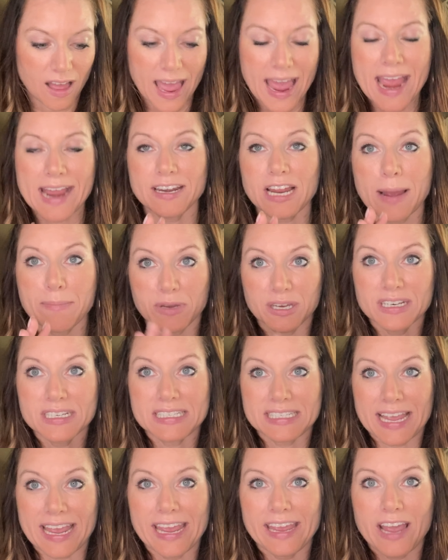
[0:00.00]
And I'm gonna
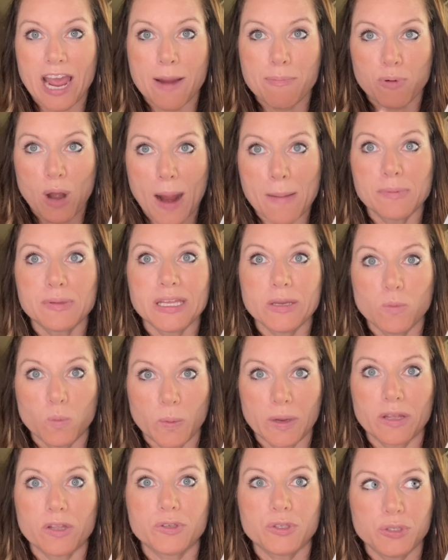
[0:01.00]
say I probably
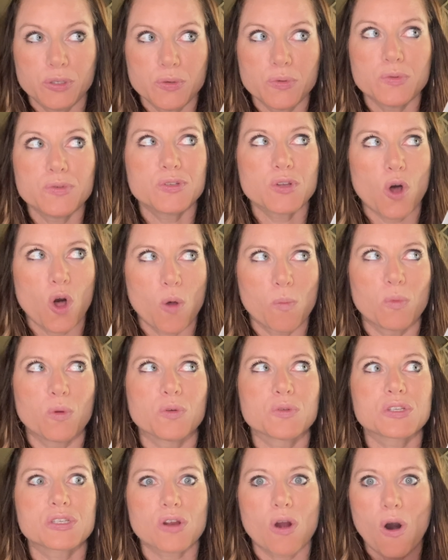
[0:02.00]
will use
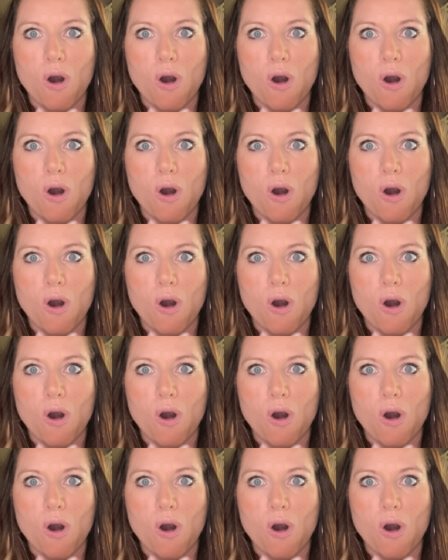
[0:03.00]
almost